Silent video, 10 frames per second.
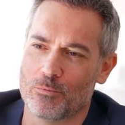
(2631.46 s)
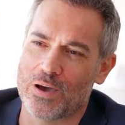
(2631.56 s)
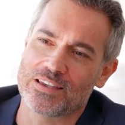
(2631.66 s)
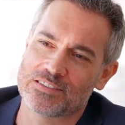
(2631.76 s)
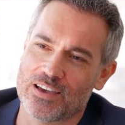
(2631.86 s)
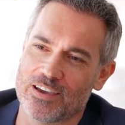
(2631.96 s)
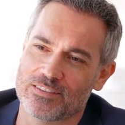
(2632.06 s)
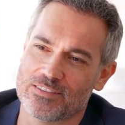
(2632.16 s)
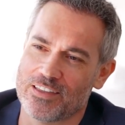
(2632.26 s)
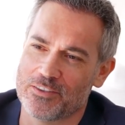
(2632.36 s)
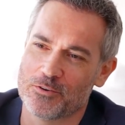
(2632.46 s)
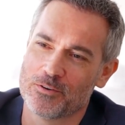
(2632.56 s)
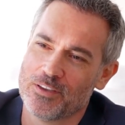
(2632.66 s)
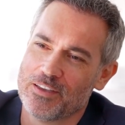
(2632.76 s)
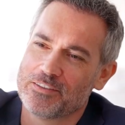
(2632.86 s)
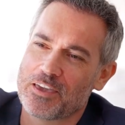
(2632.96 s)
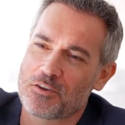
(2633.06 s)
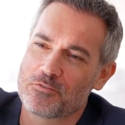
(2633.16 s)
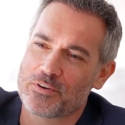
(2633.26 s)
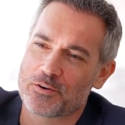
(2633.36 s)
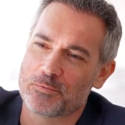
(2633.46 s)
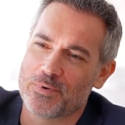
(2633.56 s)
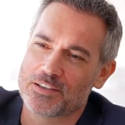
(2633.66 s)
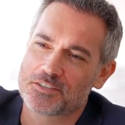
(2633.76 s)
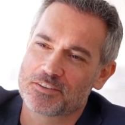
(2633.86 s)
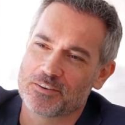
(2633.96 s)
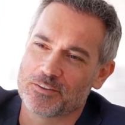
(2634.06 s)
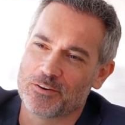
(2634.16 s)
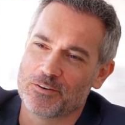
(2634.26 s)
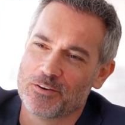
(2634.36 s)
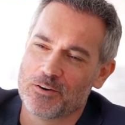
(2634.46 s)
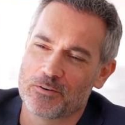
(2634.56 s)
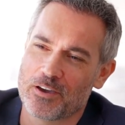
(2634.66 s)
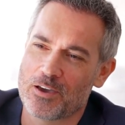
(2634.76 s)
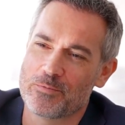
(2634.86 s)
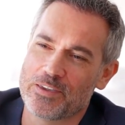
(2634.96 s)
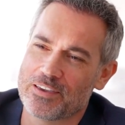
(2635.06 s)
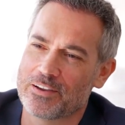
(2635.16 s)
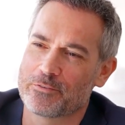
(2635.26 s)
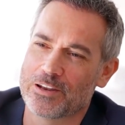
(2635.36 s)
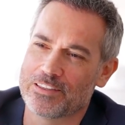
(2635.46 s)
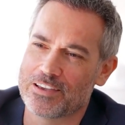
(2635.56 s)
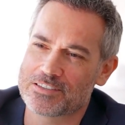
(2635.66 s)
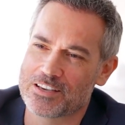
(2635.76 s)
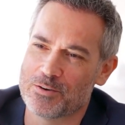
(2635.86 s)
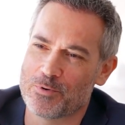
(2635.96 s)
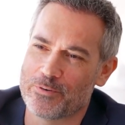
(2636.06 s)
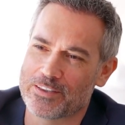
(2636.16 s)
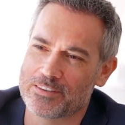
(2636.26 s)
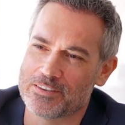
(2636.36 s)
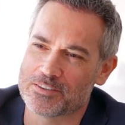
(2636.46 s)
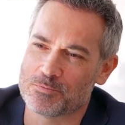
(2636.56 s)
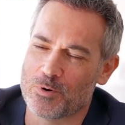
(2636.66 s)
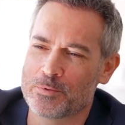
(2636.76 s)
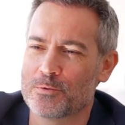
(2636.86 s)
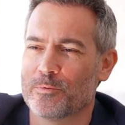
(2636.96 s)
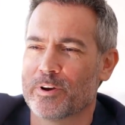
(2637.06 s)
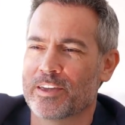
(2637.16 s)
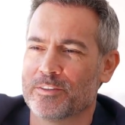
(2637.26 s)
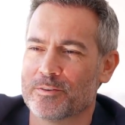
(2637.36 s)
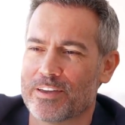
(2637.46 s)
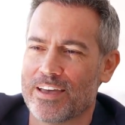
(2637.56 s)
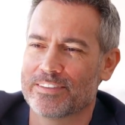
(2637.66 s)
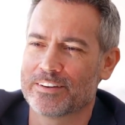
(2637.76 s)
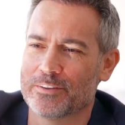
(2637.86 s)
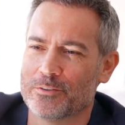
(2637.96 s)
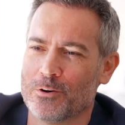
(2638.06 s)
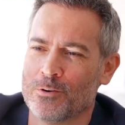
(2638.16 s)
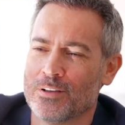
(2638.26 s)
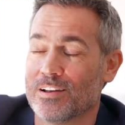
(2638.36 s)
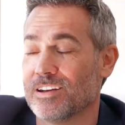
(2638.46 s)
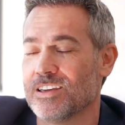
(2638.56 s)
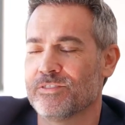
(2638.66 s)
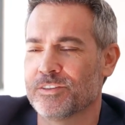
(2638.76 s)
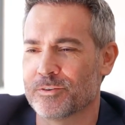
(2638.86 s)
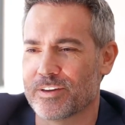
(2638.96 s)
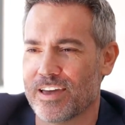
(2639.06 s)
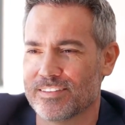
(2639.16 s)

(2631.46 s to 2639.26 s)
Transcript: my side than you. Thank you very much. You know, we have been a really nice couple at this moment, working together. You know, living together.